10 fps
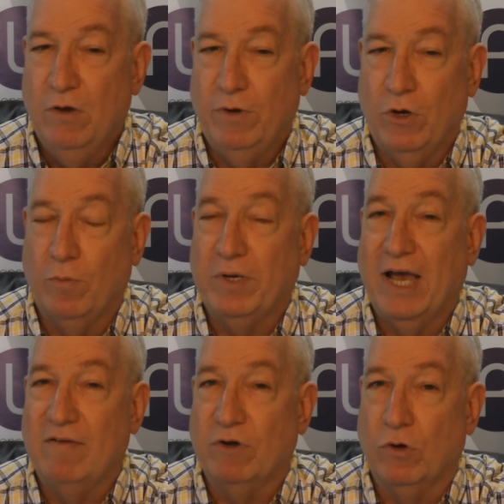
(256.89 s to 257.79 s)
We hope you
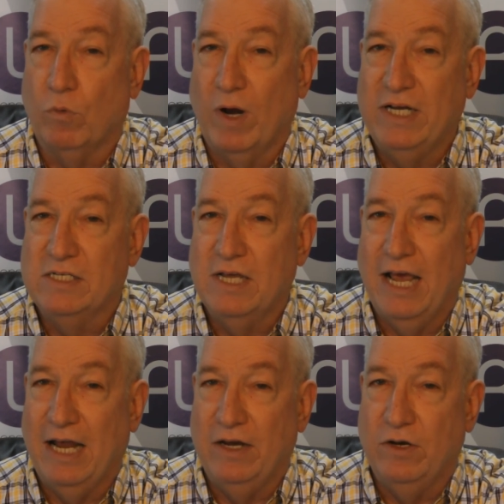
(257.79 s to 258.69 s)
have a great
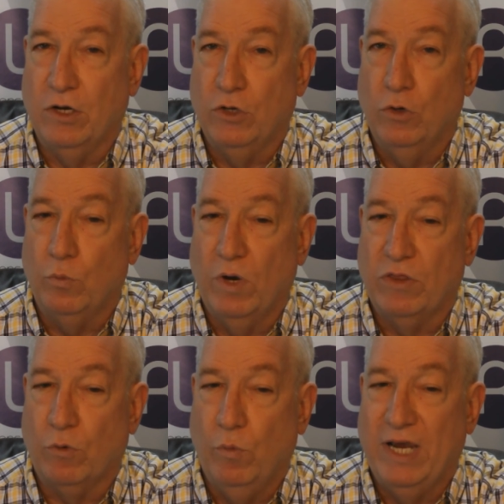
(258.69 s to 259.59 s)
and good
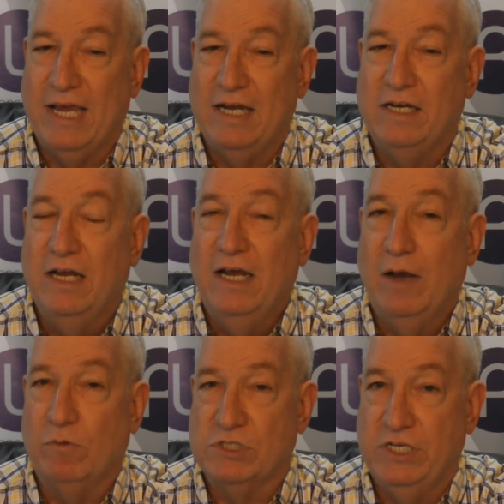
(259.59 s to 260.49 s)
weather weekend
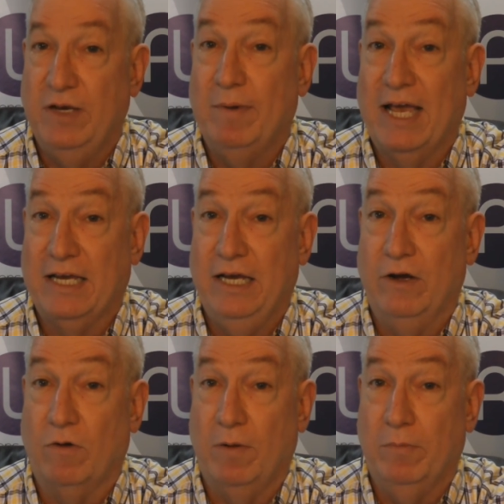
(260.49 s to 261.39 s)
and we'll see you back
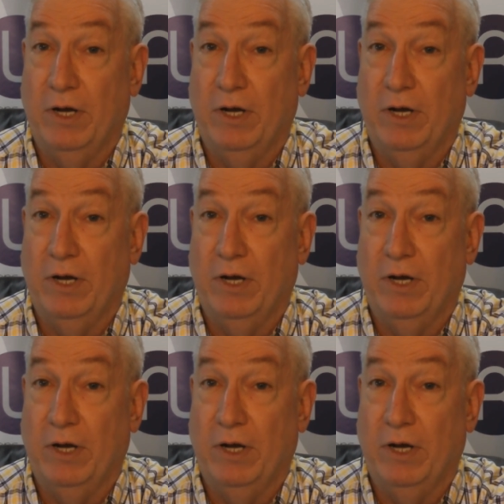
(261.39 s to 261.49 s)
here on